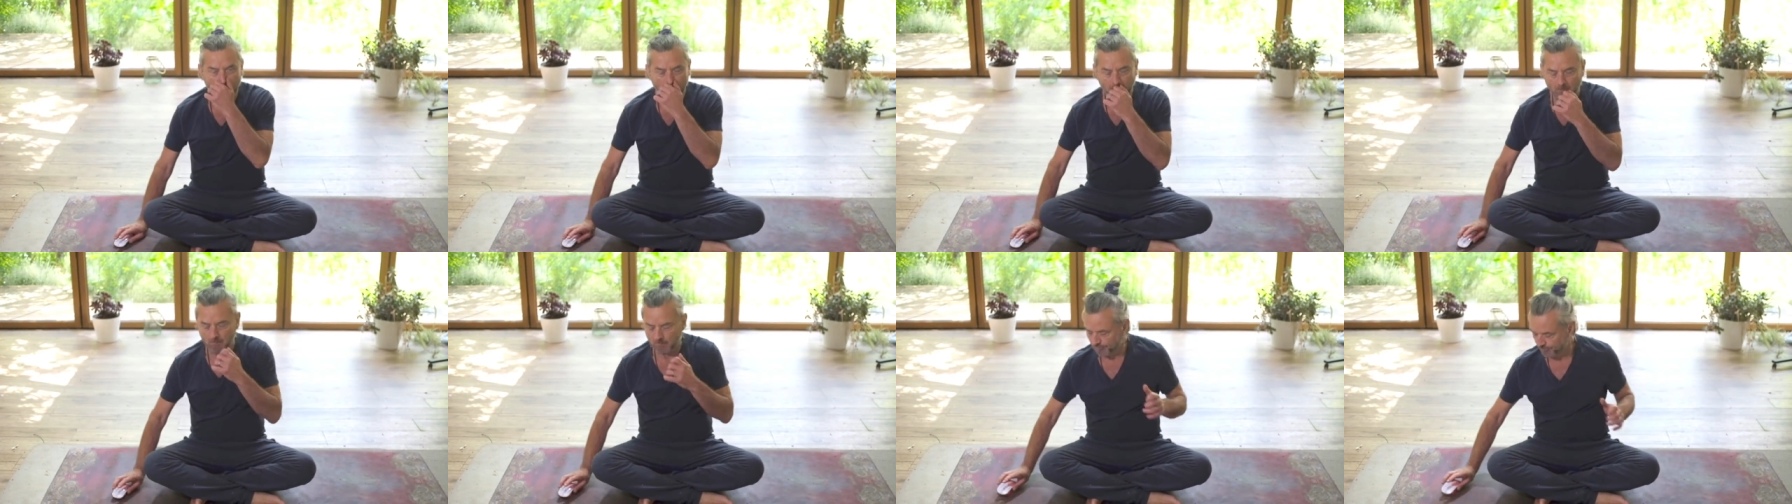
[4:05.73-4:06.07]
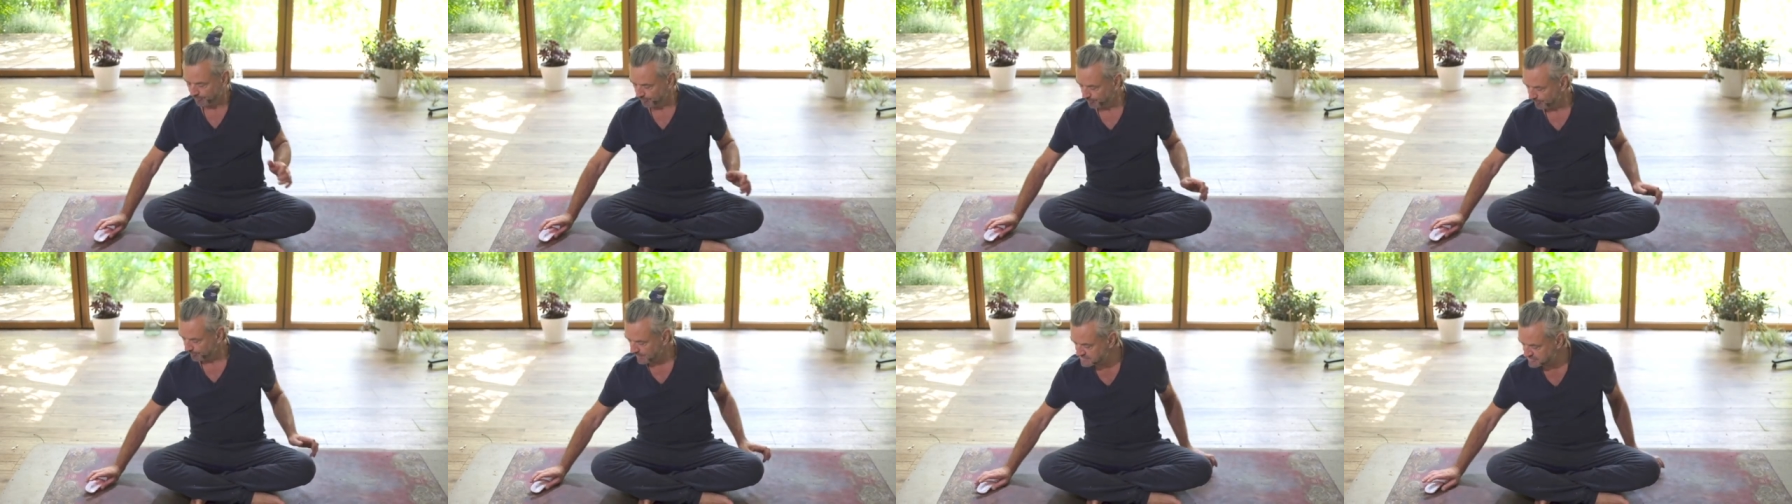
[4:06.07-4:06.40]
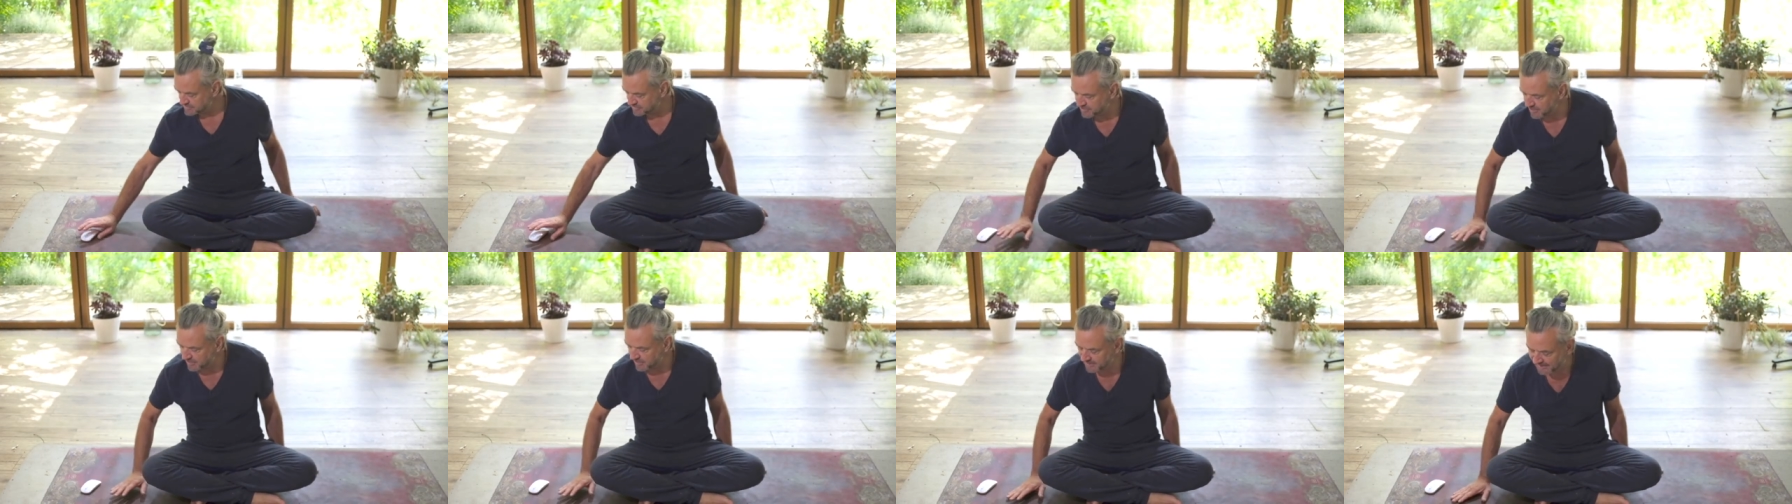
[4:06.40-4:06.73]
Um,
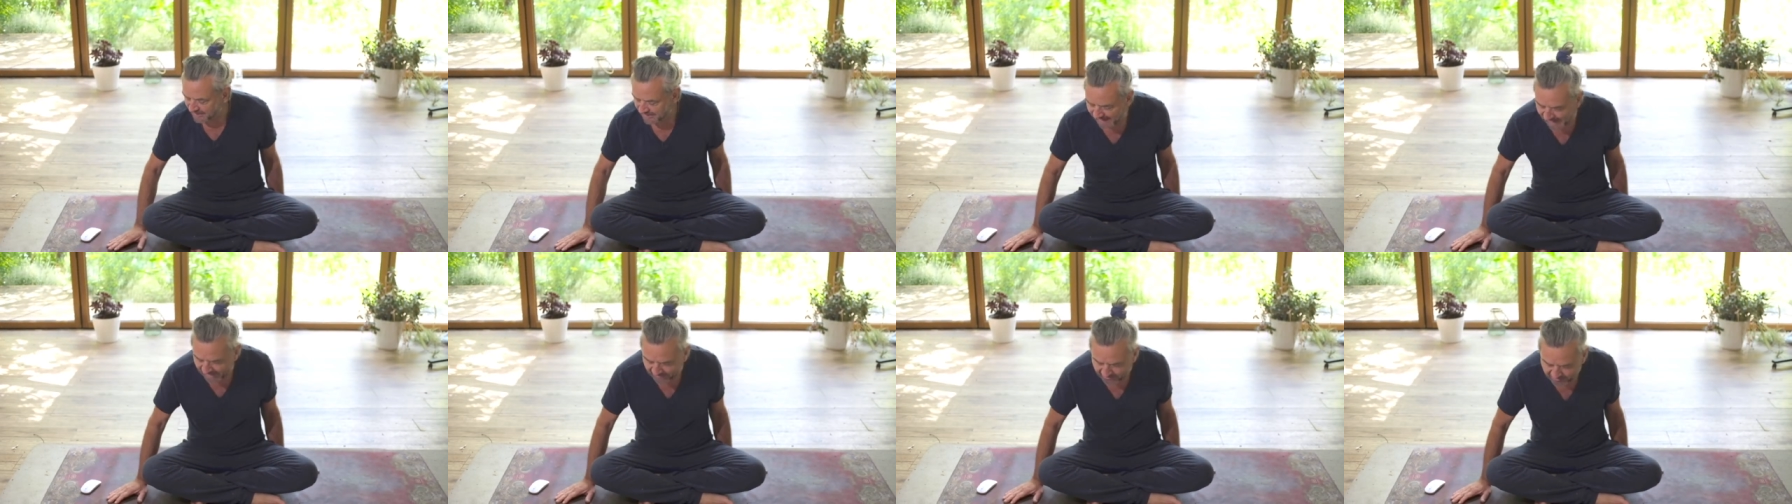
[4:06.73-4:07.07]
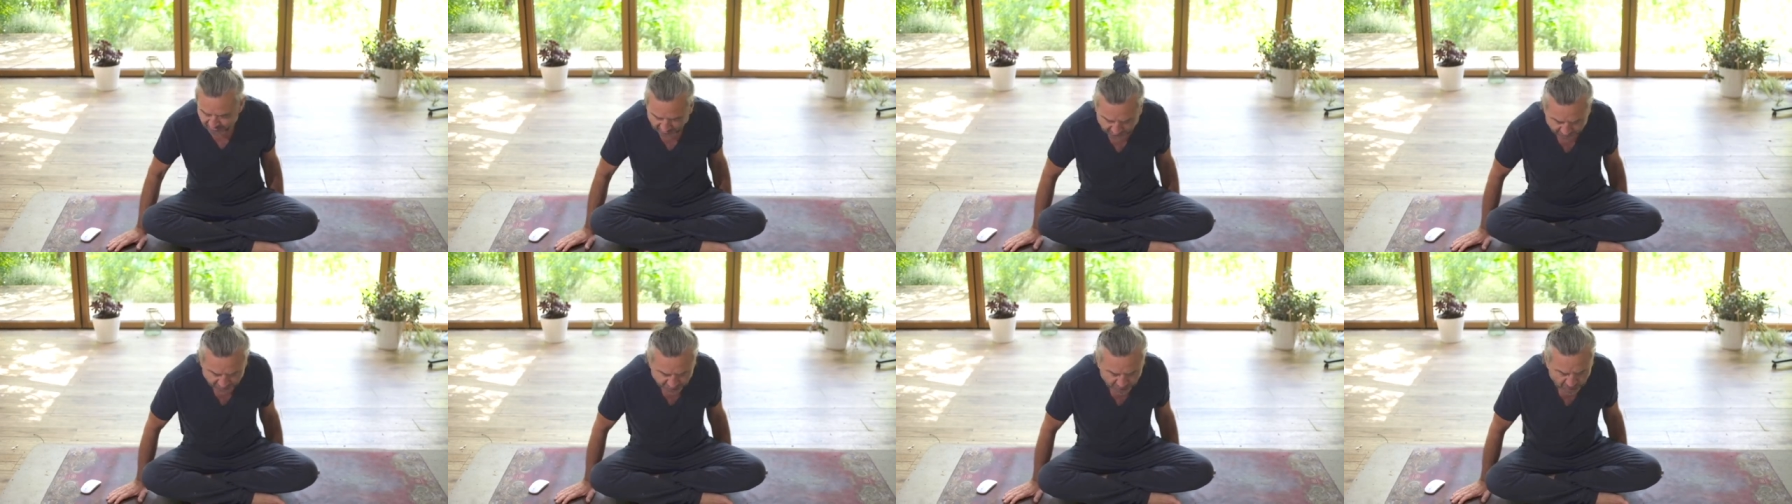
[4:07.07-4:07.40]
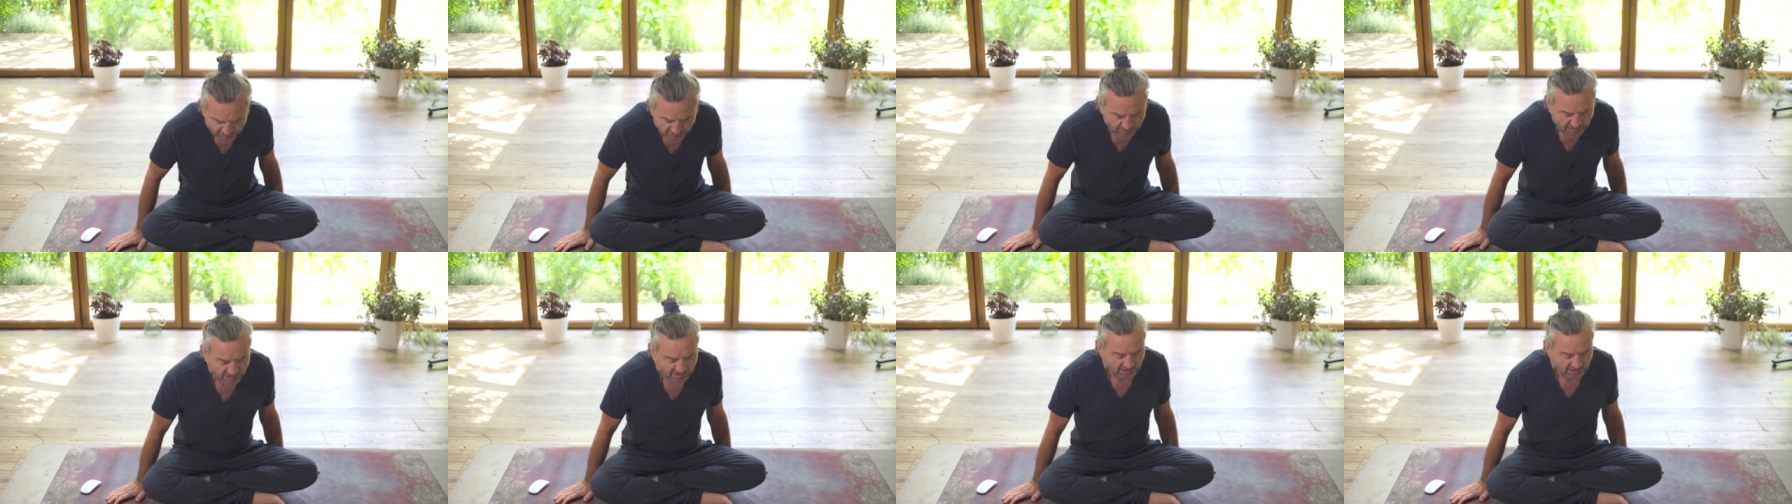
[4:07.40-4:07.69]
it's a chicken and egg thing.